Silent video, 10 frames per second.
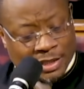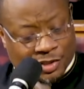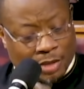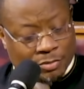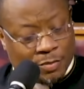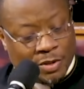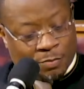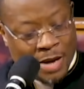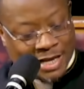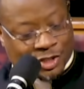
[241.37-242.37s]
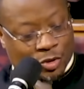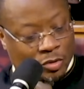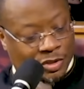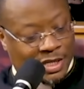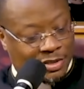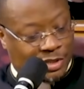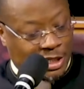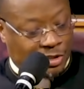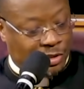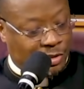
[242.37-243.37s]
and some to be pastors and
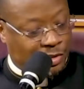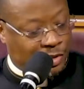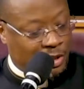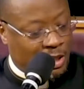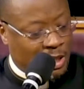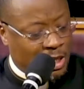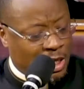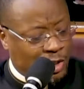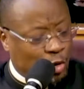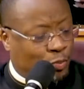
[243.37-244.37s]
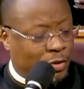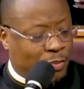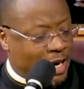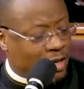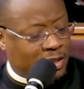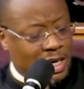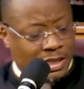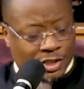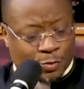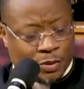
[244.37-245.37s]
teachers, to prepare
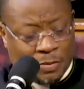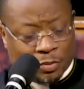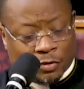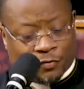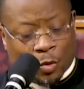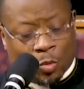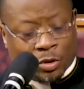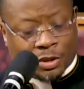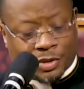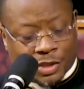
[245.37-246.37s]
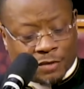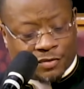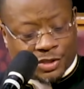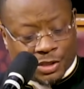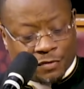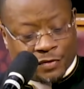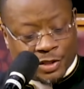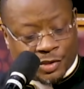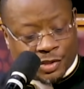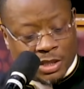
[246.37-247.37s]
God's people for works of
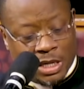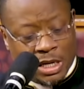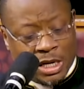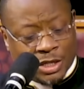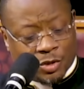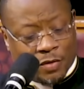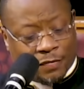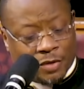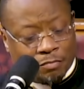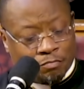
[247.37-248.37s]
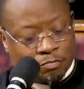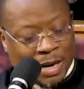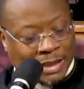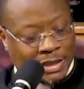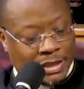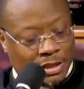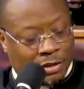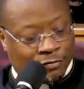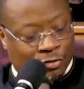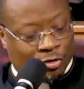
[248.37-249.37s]
service, so that the body
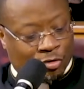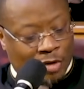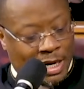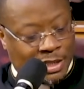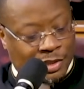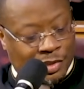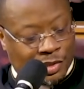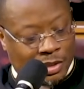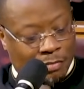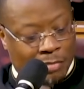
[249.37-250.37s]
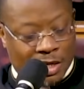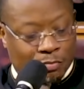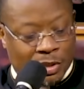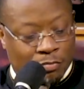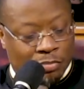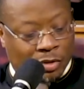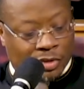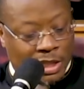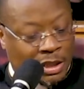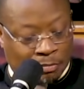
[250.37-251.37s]
of Christ may be
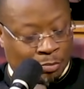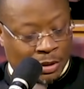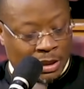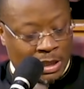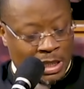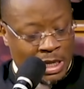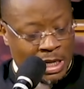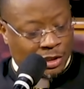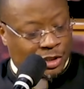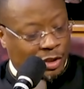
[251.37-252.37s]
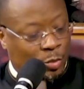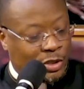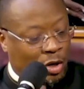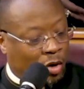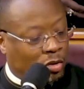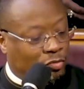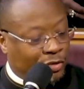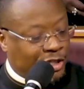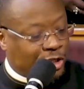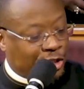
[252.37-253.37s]
built up until we all
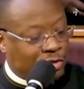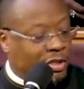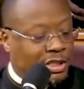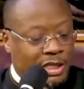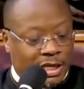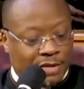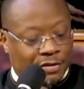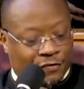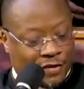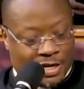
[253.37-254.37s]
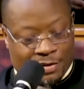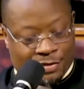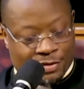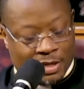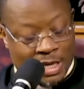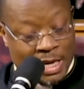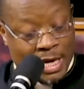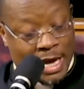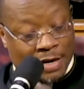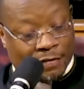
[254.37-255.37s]
reach unity in the faith
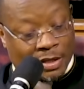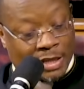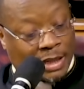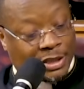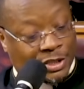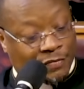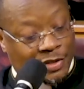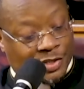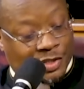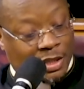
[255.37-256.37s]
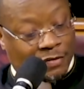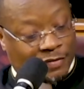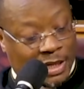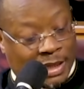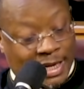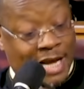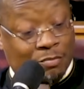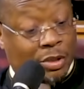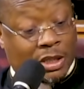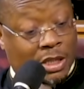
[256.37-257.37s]
and in the knowledge of the Son of God
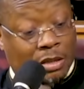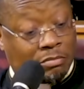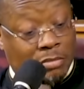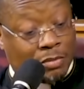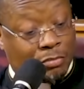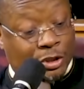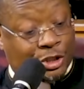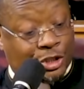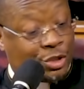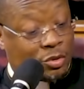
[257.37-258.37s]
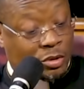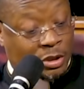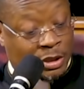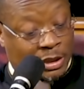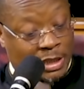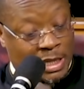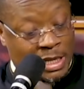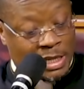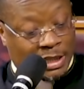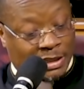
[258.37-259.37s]
and become mature,
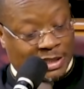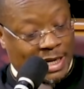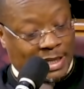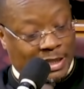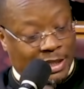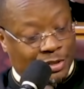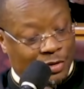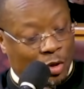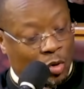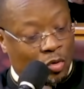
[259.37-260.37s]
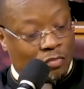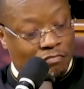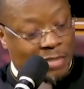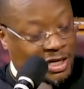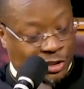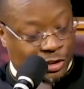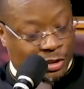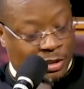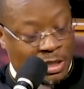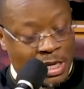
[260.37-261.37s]
attaining to the whole
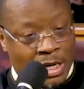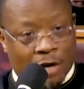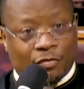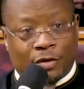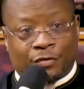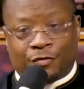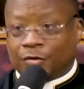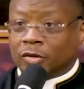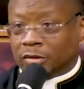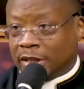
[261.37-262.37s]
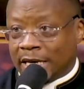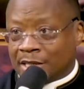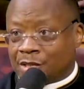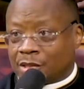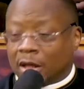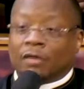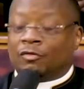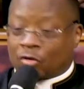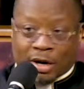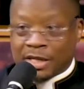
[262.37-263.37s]
measure of the fullness
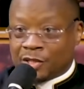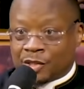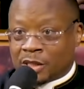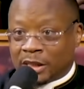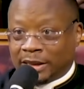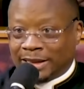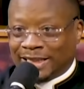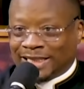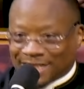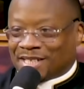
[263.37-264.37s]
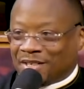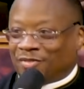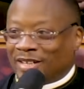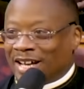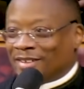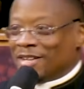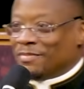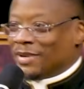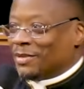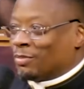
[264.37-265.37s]
of Christ. That's enough for now.
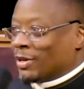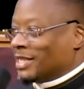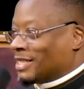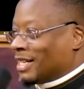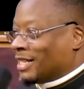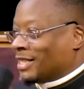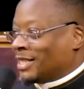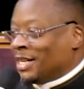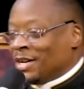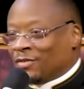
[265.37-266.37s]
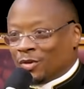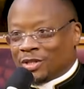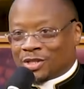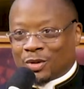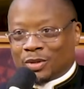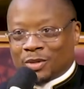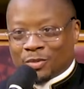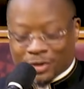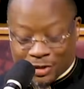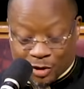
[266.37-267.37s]
Amen. Praise God for his holy
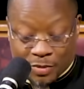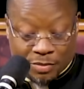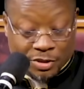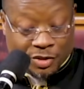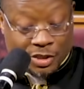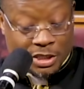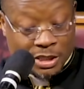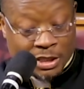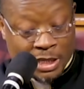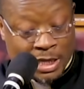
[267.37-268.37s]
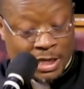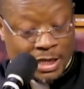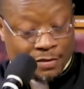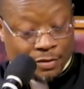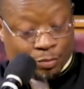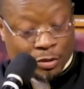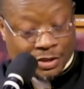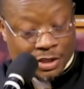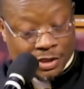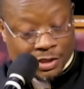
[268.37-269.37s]
word. You may be seated in the
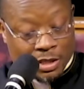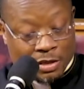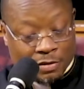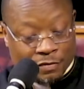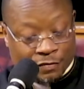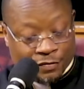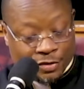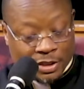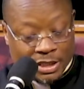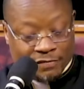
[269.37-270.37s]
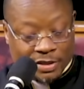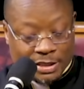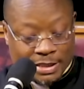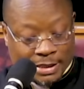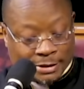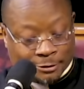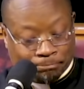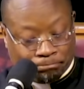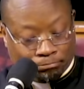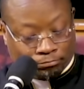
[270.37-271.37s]
presence of the living
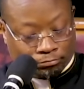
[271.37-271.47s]
God.